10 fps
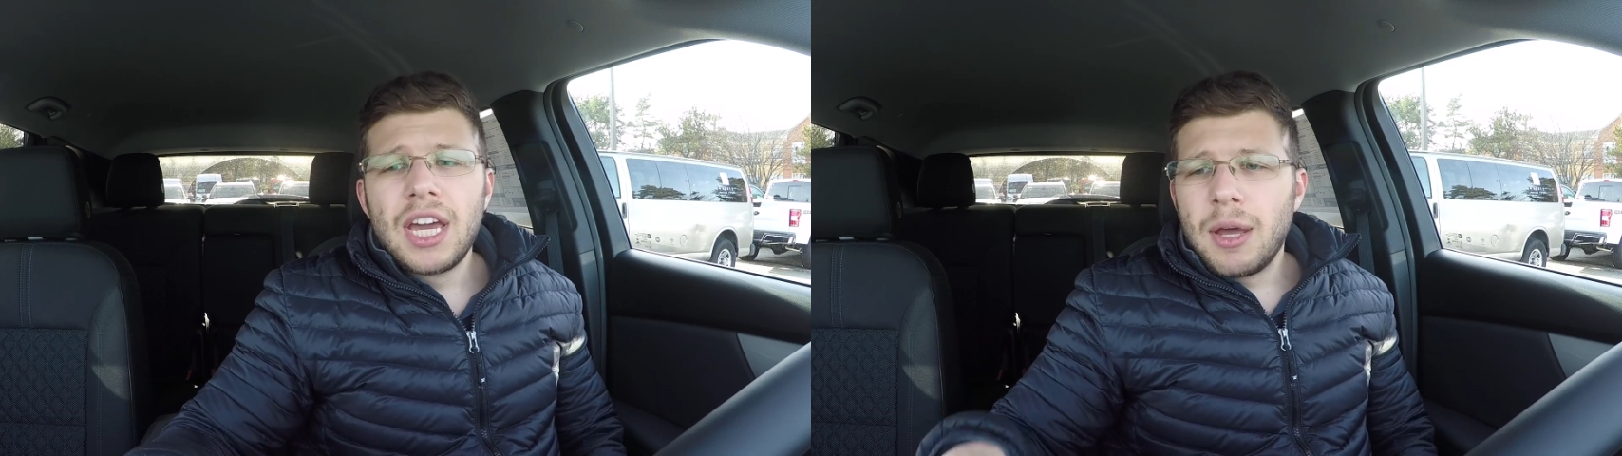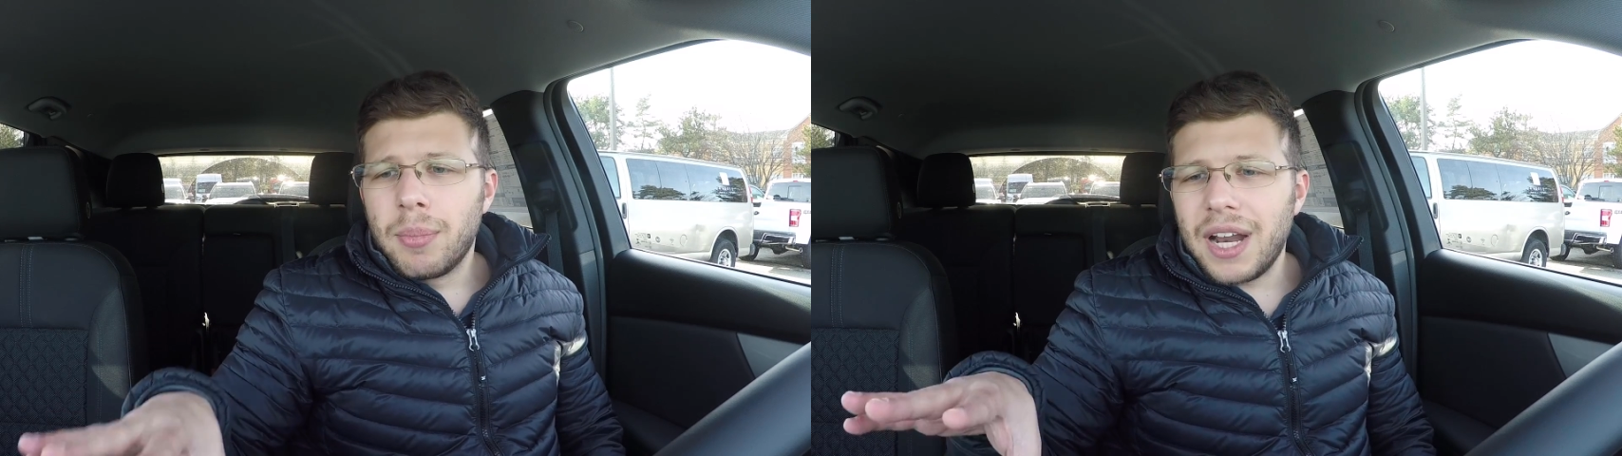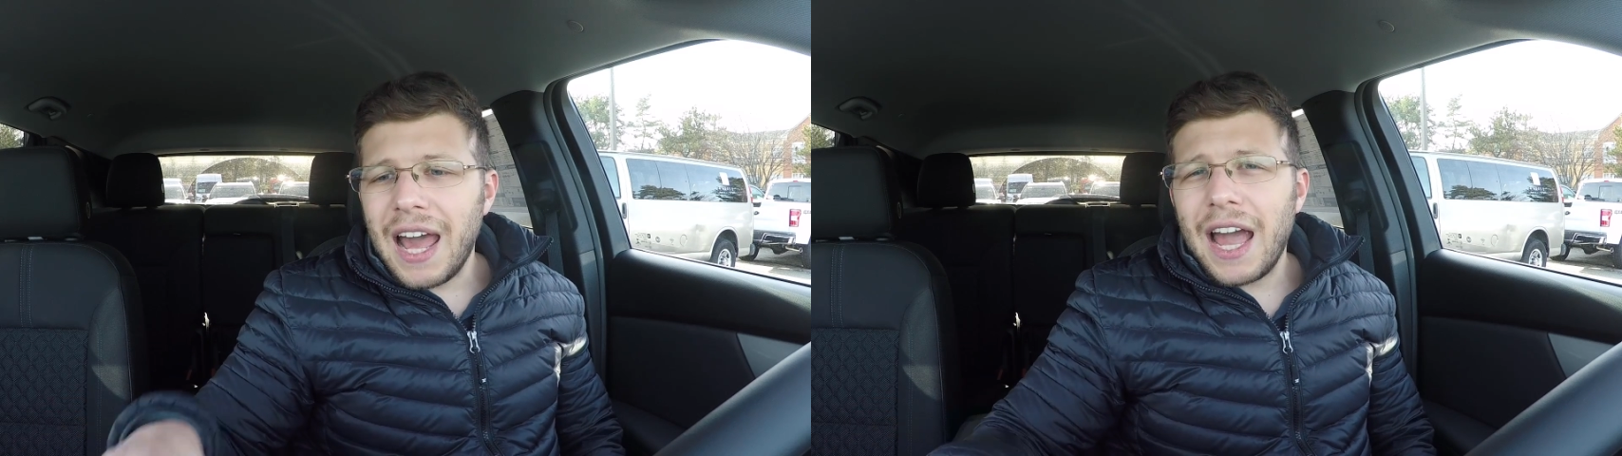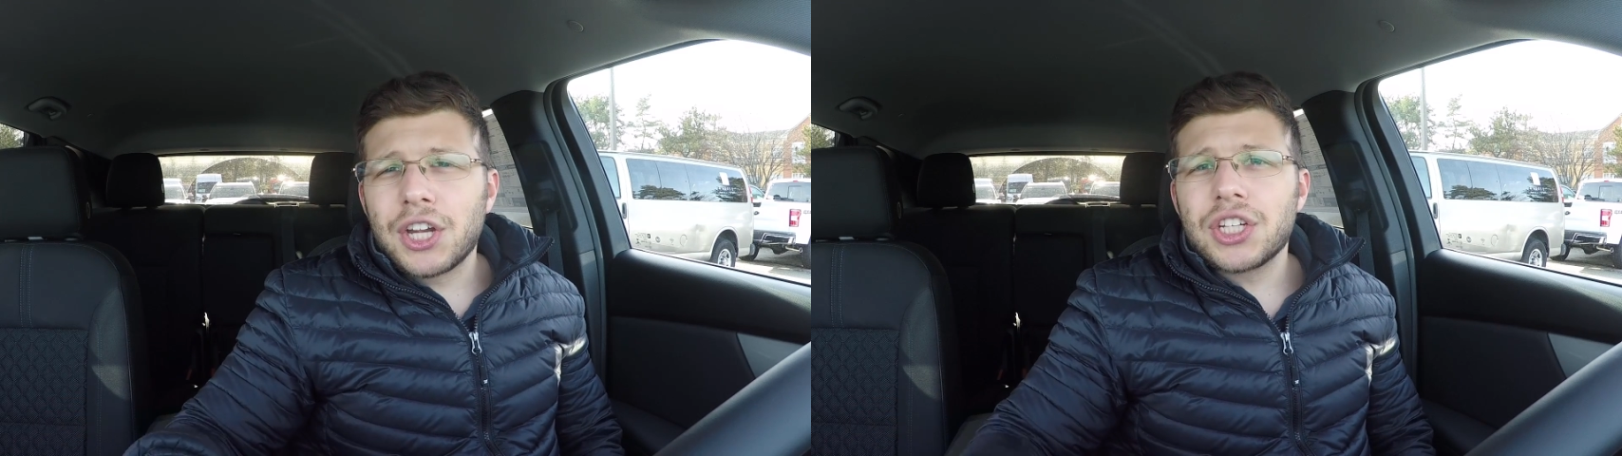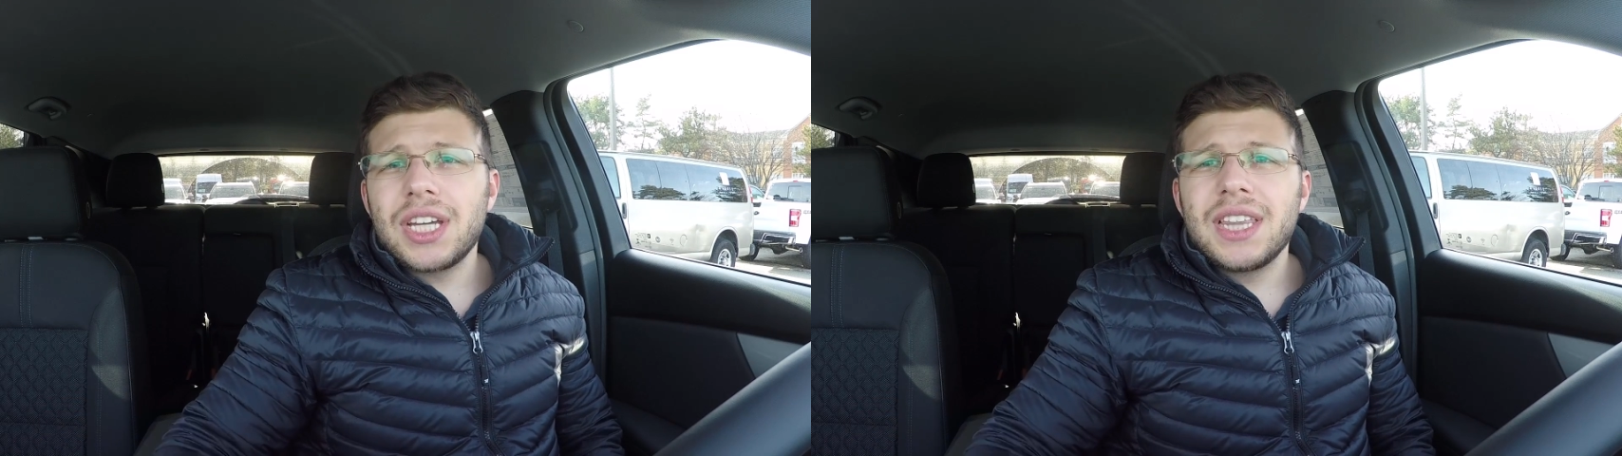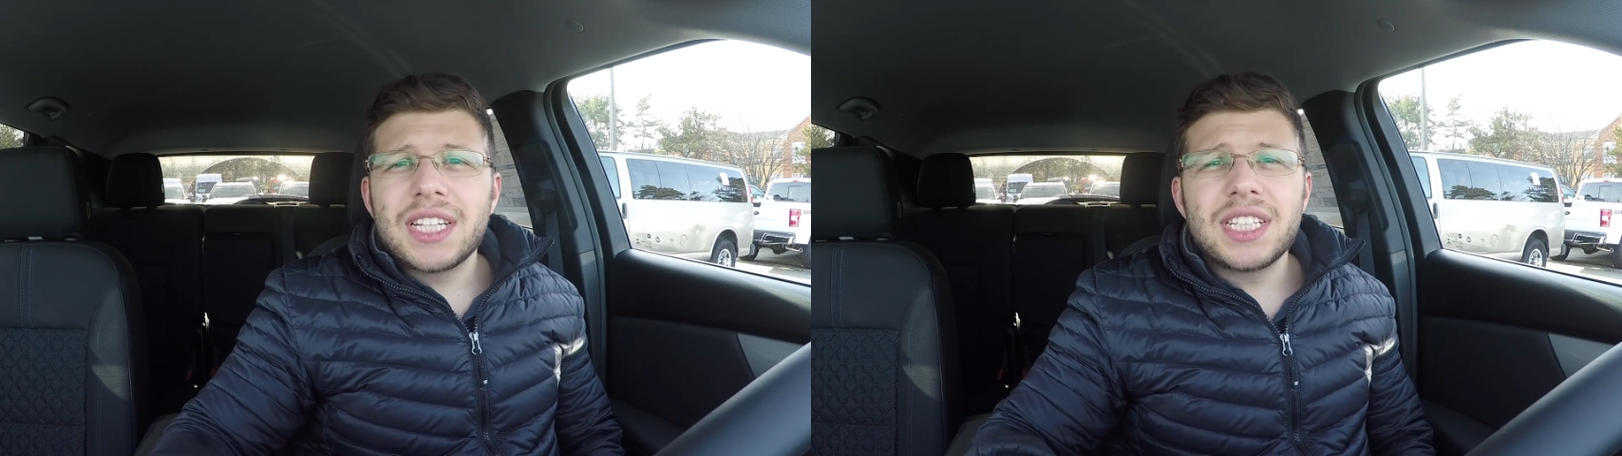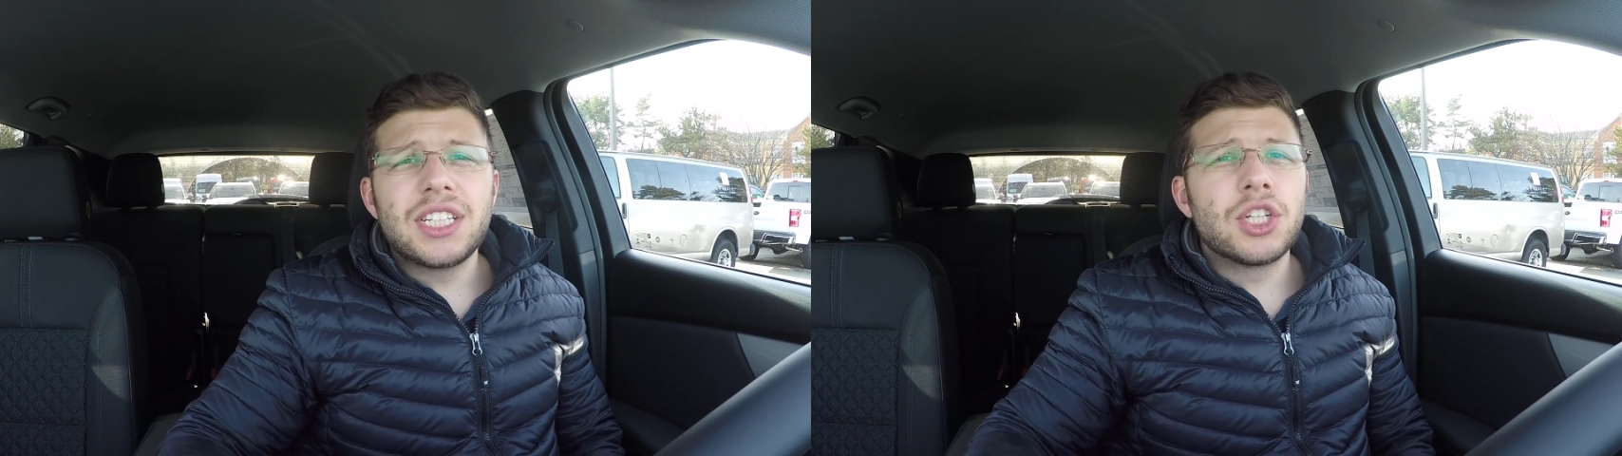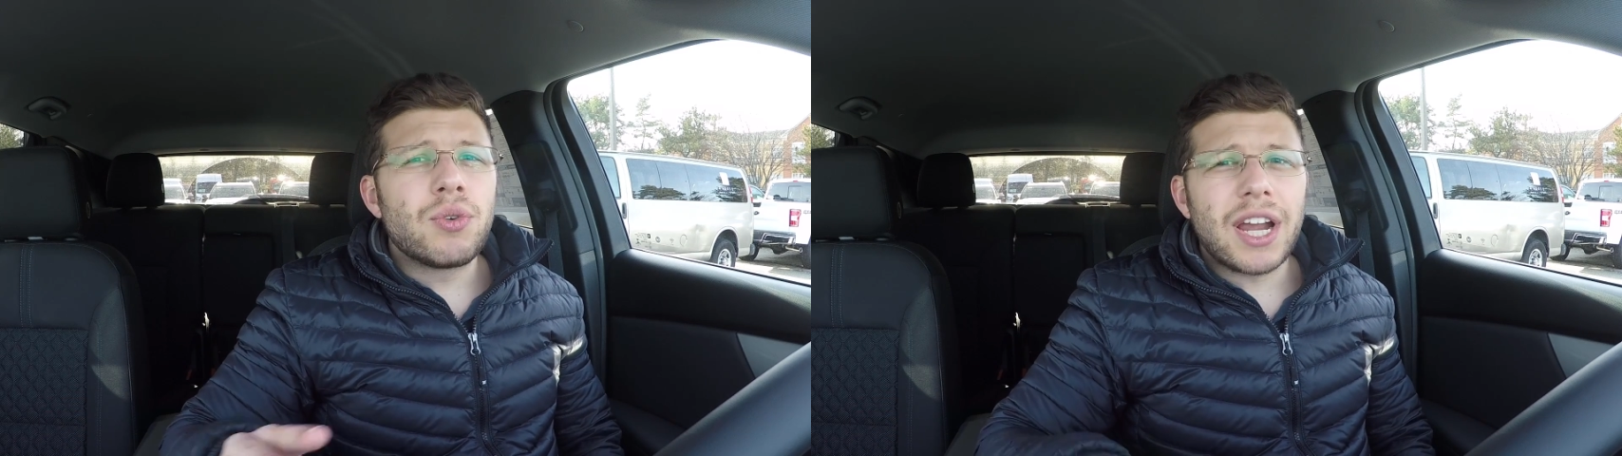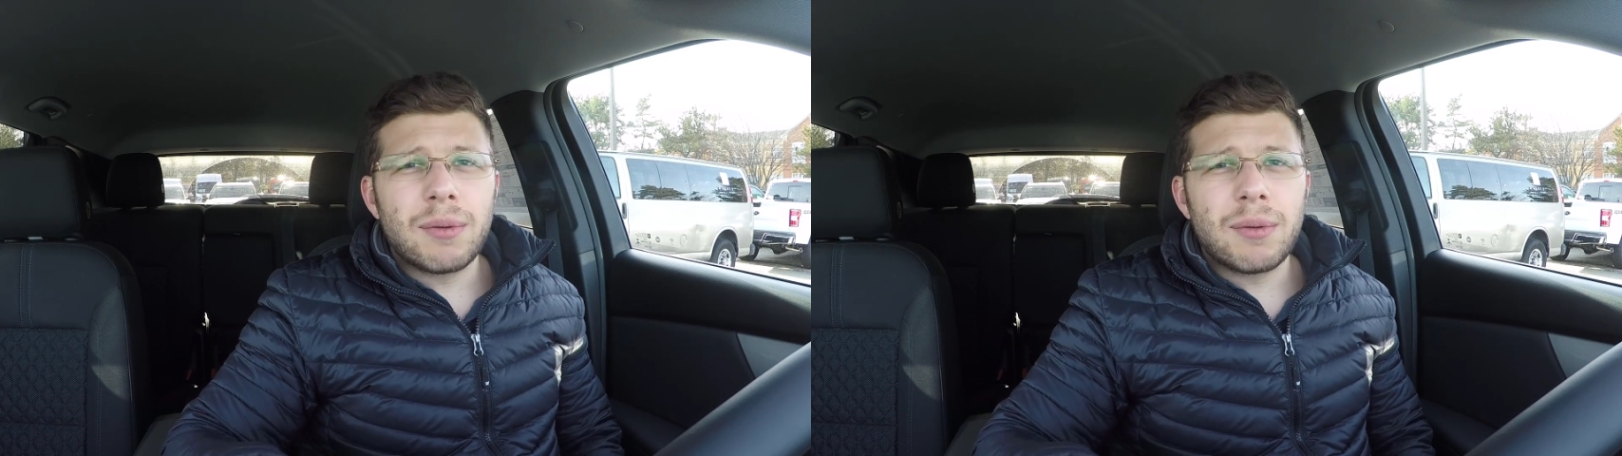but actually this is a direct